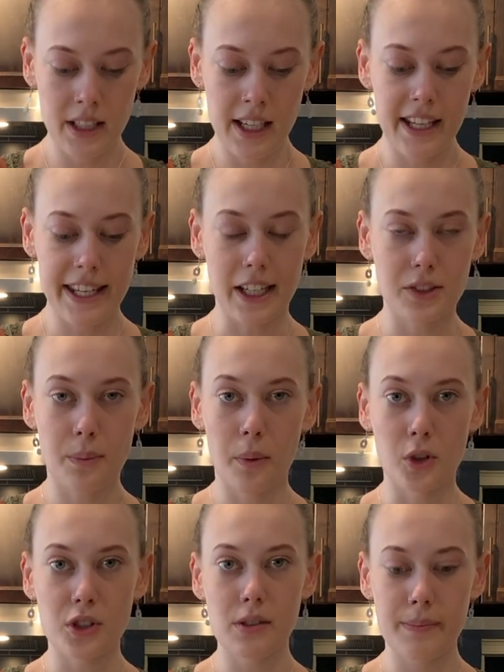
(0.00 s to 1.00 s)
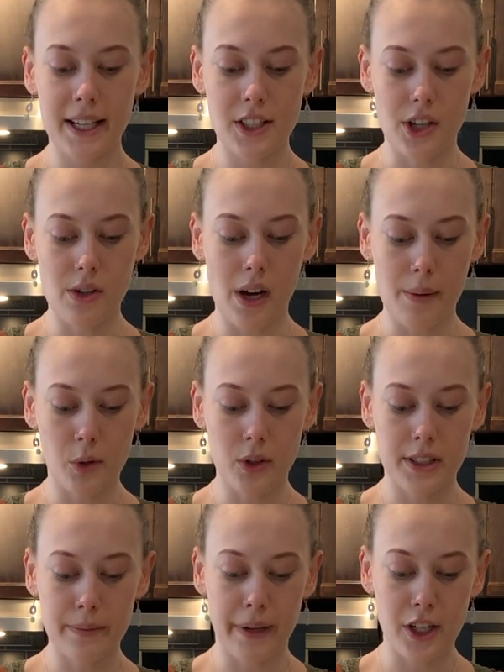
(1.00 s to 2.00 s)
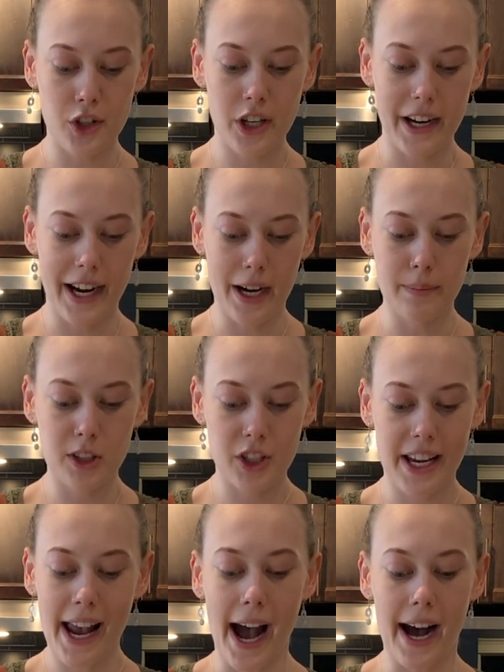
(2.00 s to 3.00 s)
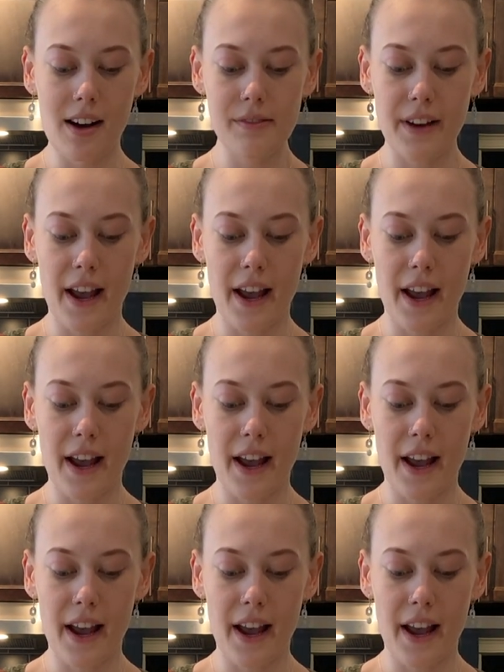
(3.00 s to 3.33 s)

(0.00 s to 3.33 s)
Now to portion my dough, I'm going to measure out how much I have